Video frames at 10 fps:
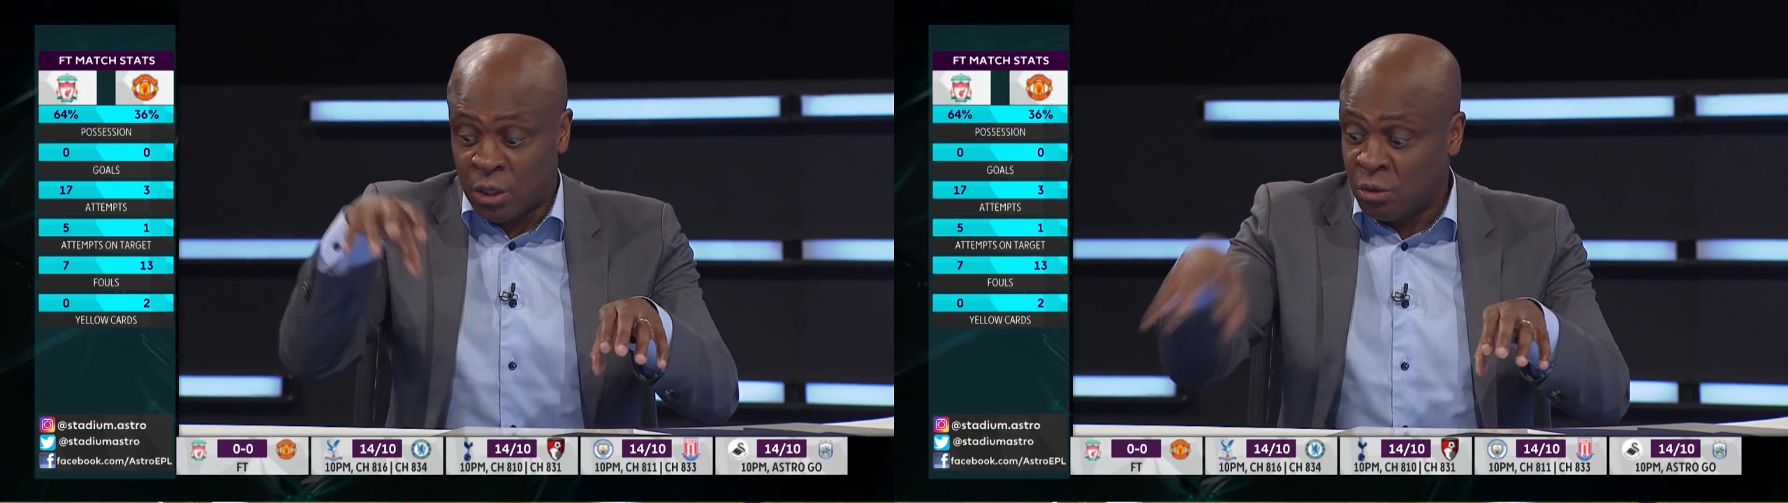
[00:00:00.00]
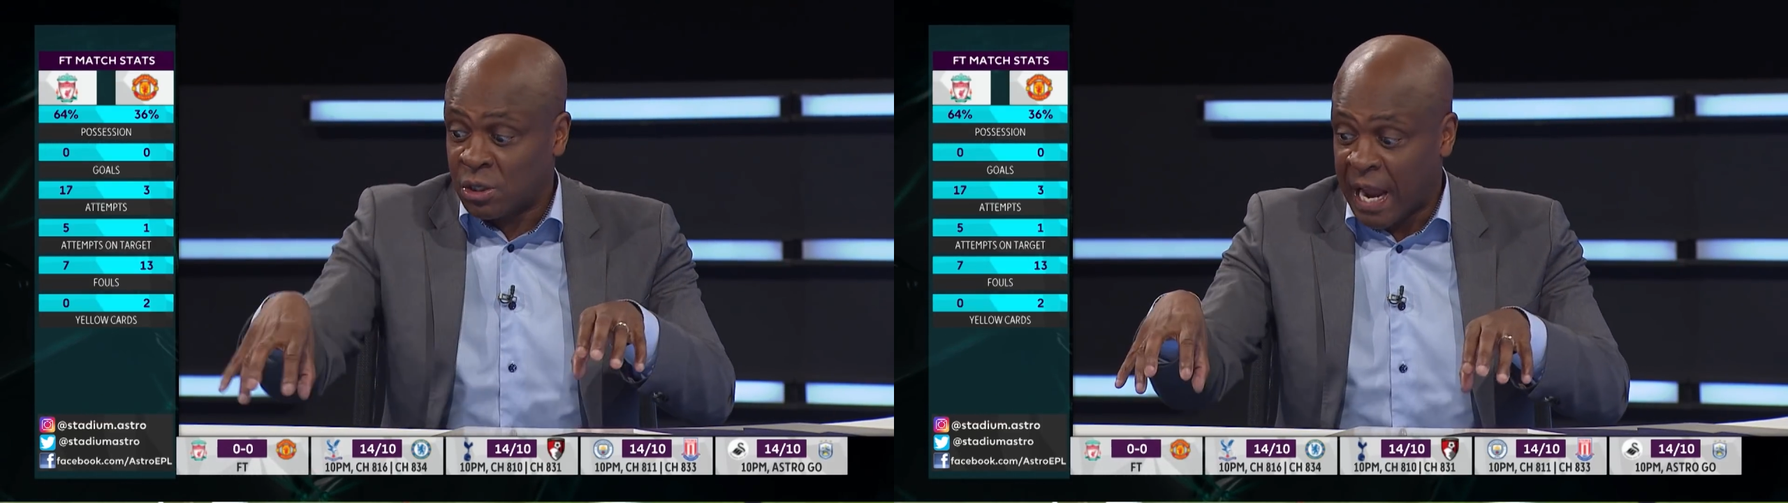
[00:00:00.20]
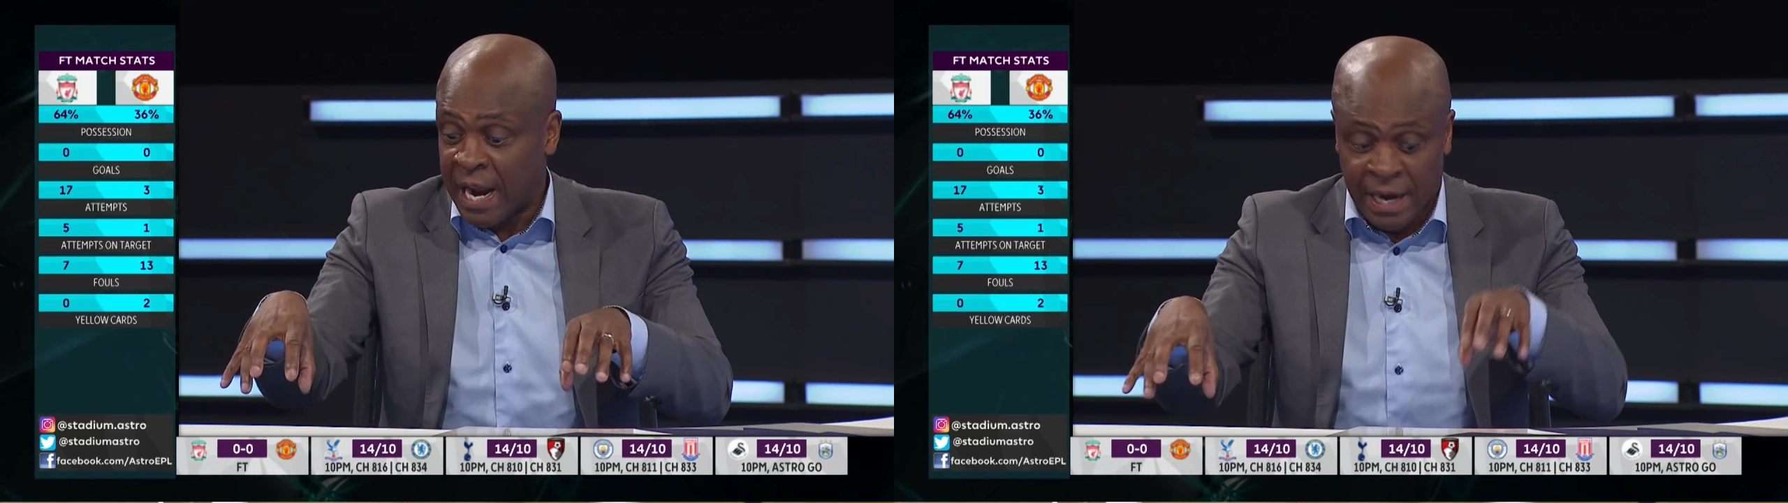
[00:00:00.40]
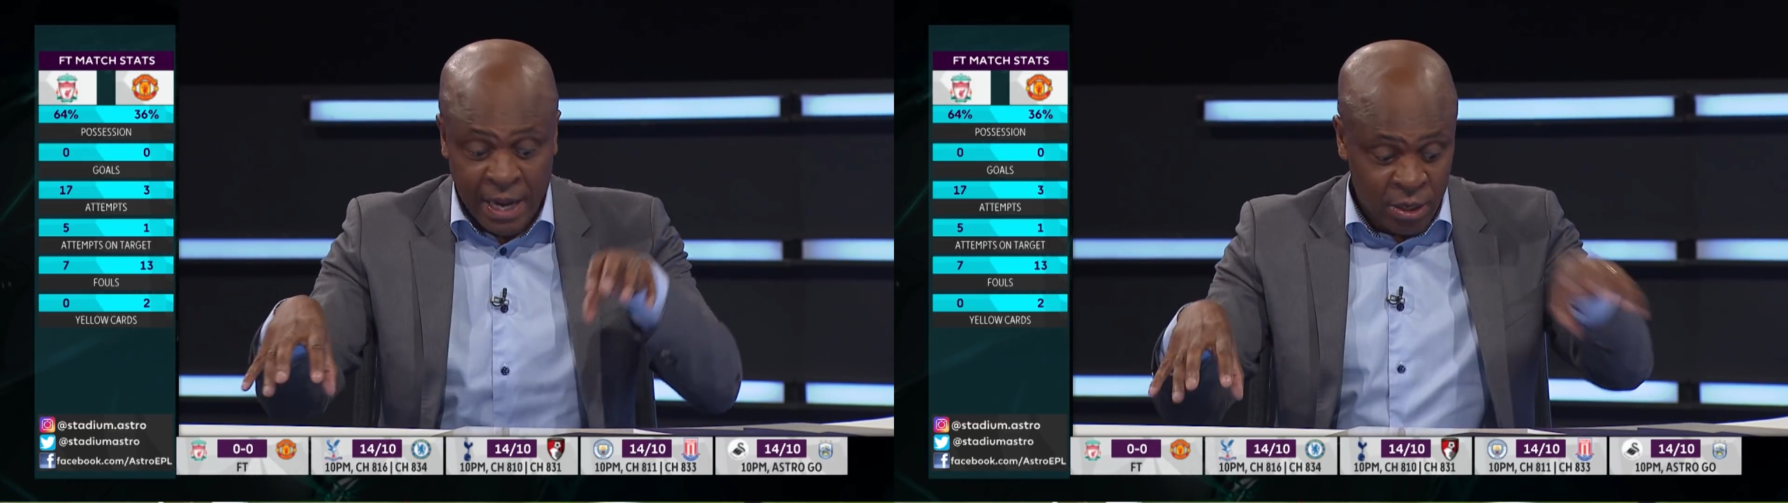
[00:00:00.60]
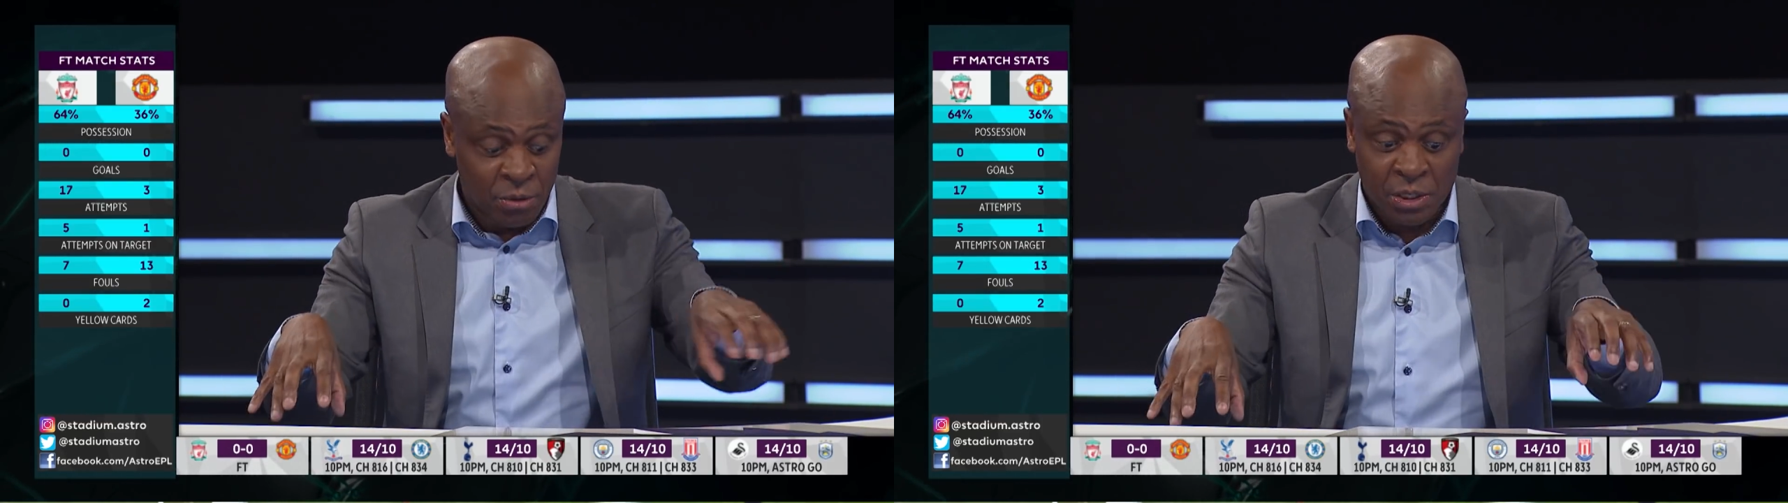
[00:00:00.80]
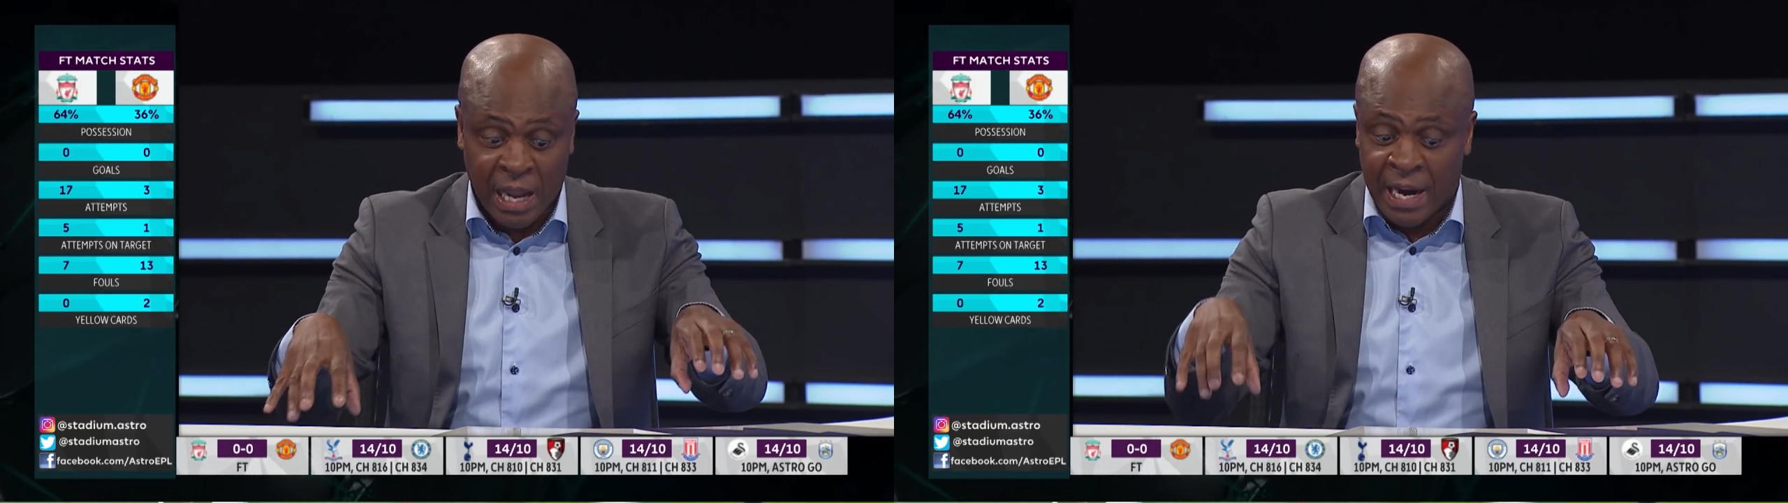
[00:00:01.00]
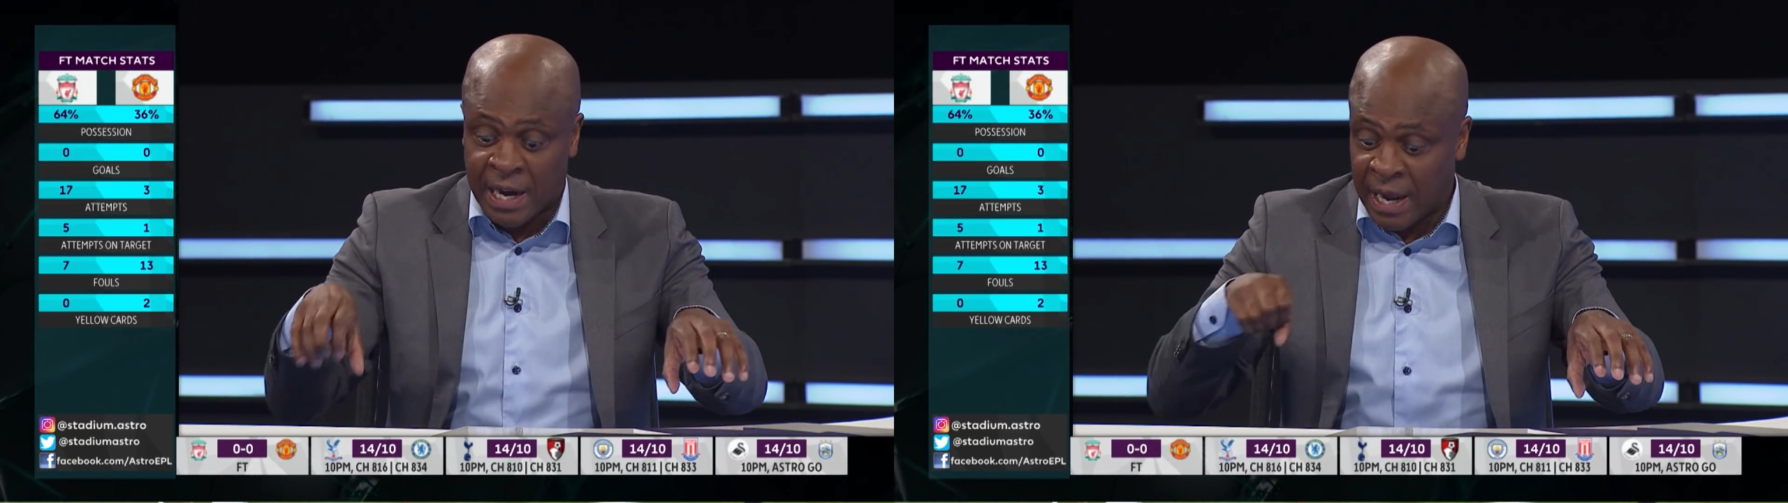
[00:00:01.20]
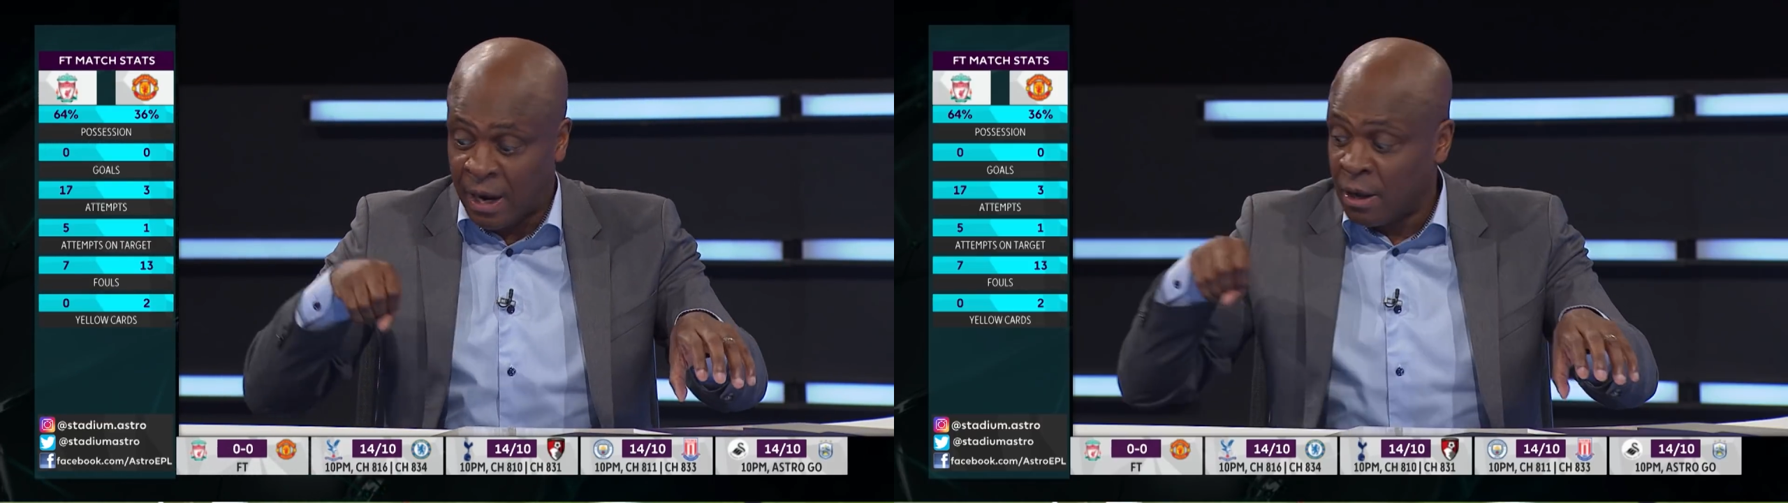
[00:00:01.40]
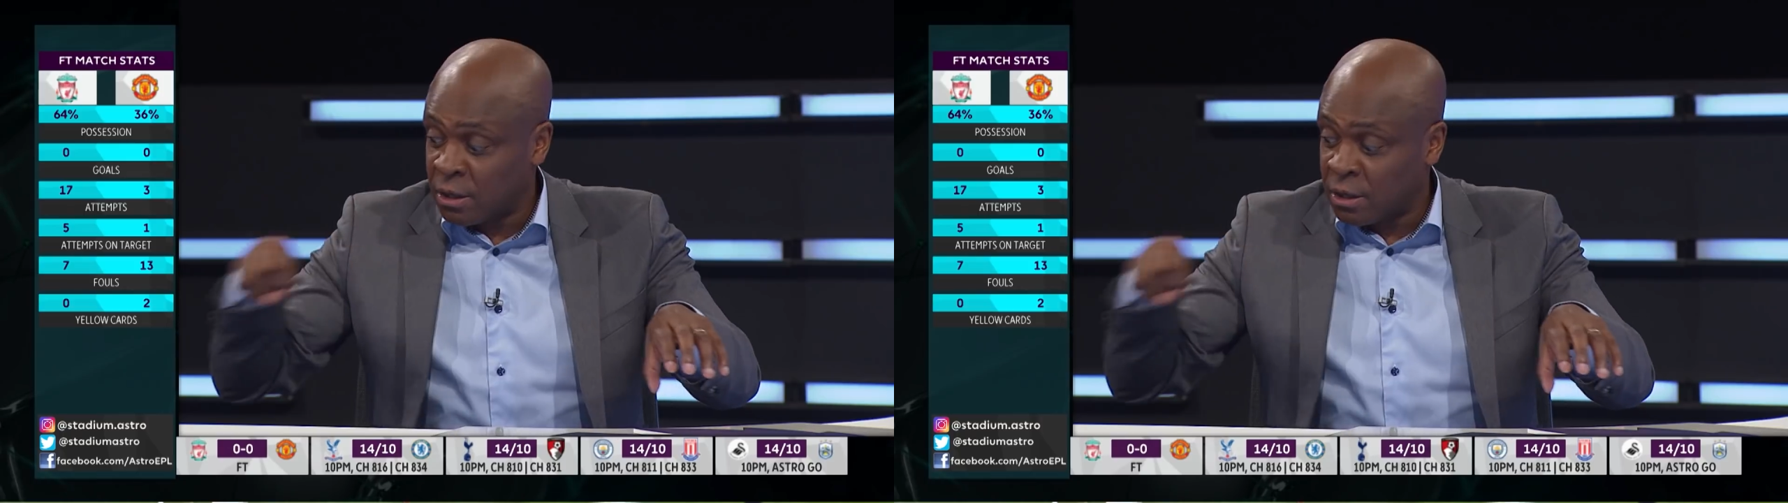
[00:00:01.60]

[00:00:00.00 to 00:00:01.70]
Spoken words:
you stand there,